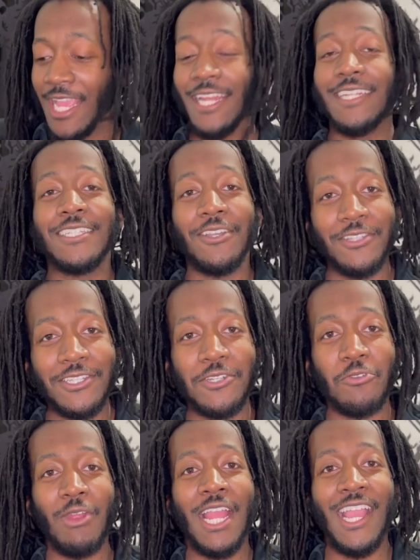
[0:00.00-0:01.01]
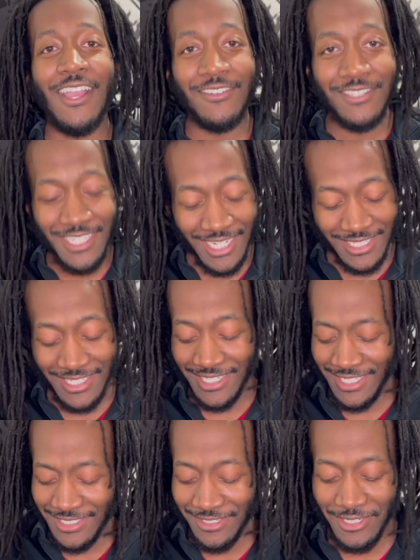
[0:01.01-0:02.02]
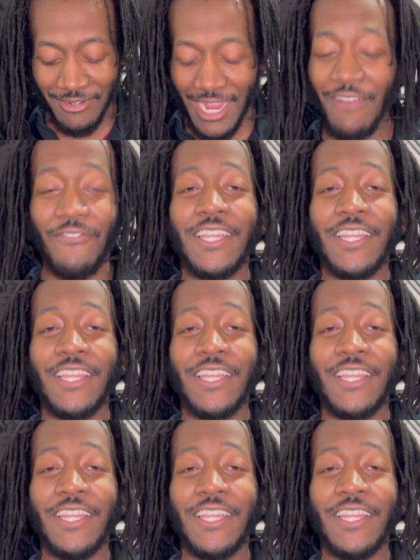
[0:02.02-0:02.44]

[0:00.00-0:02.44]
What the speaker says: hand is on the ground and the knees on the ground.